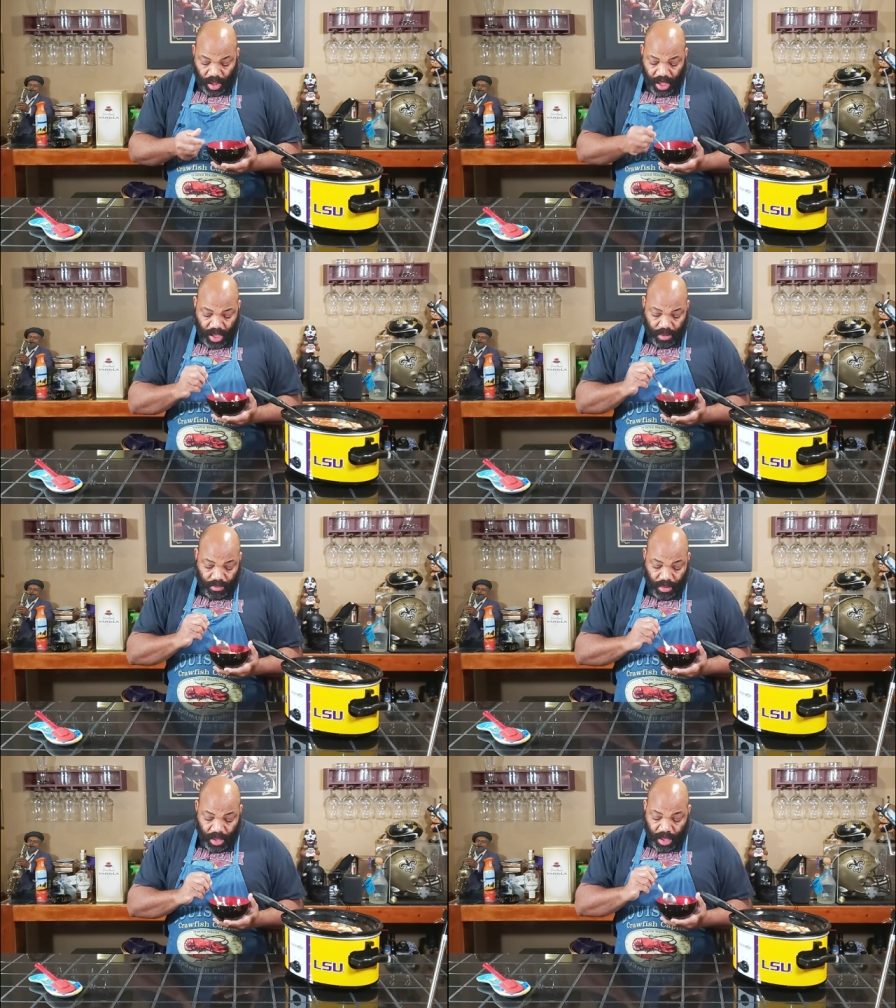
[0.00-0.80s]
Uh,
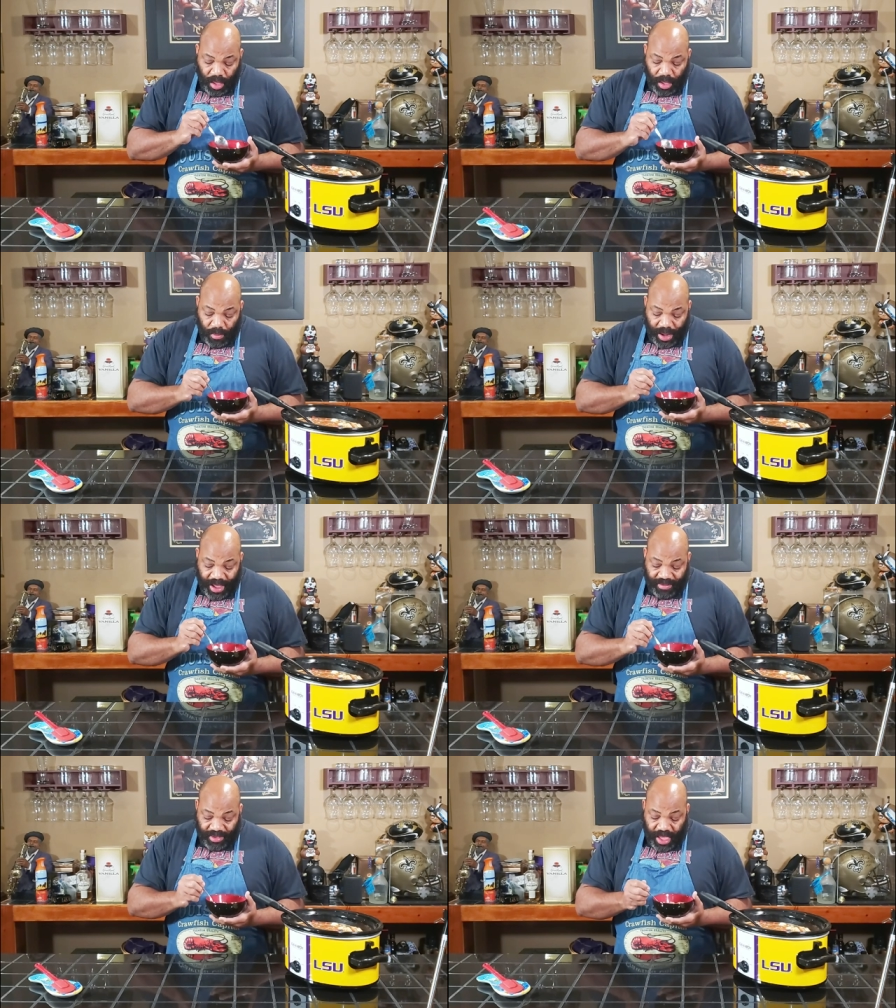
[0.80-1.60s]
but
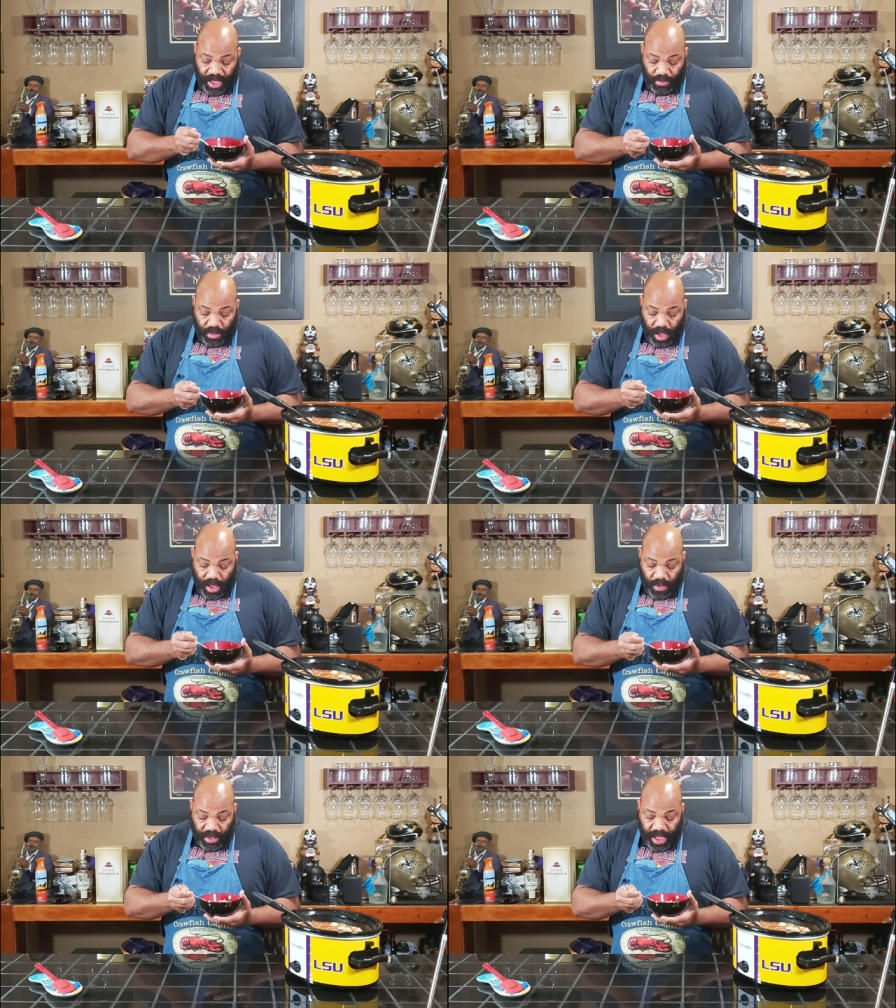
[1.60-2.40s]
like I said,
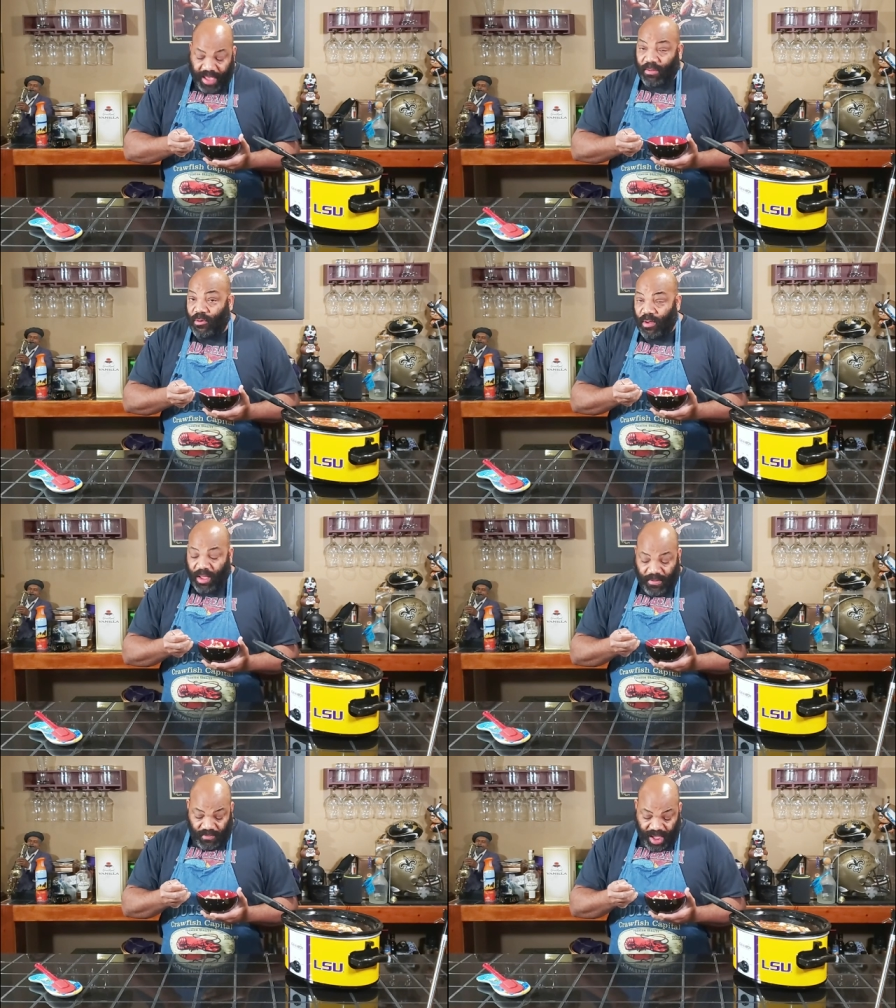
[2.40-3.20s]
um, it has some
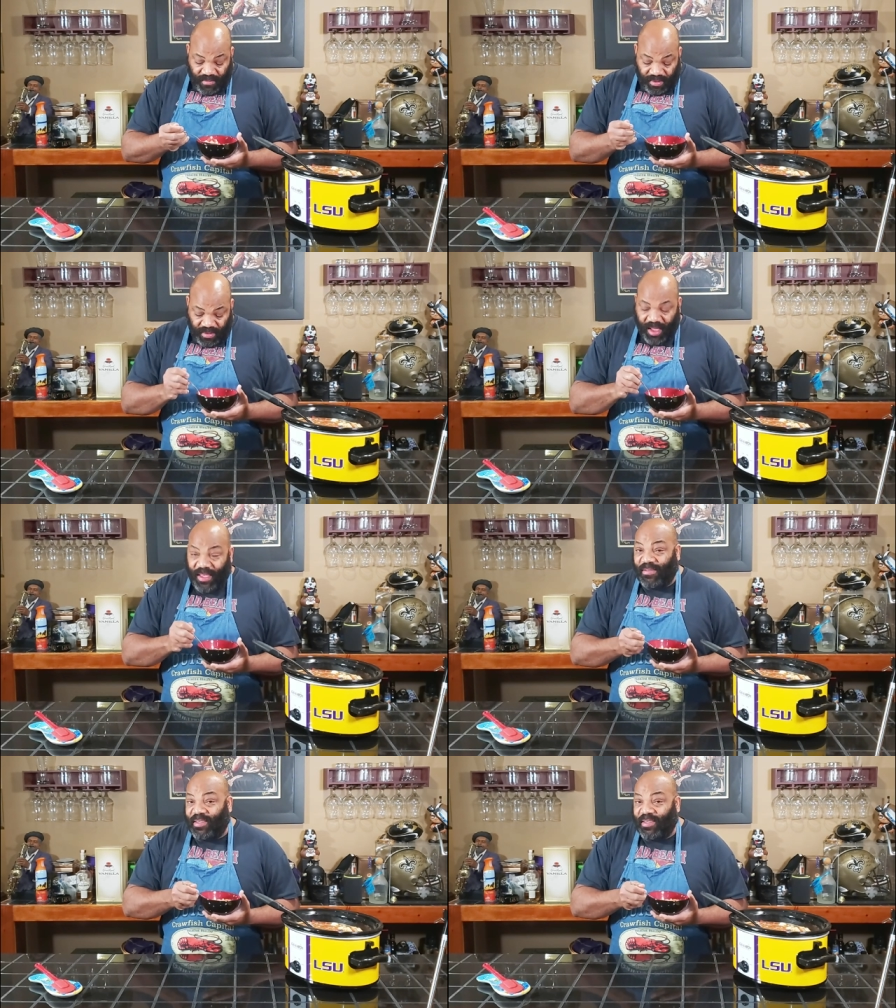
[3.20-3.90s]
good flavor to it.